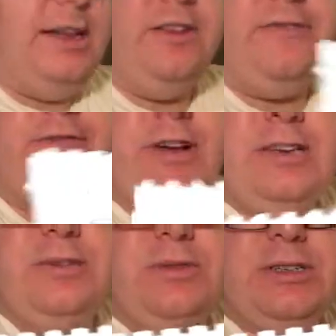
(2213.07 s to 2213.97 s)
the
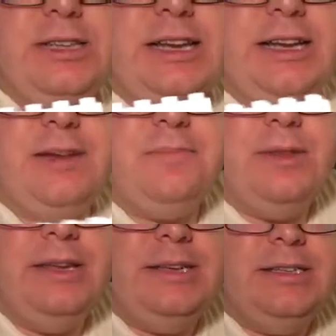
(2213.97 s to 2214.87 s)
front, we're setting
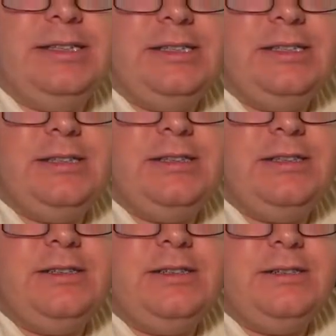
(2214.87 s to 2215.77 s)
up these
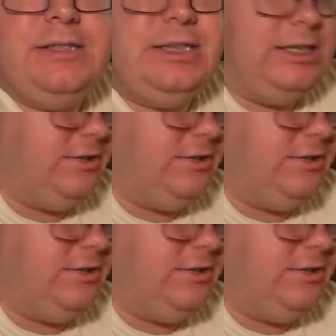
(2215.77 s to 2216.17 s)
studs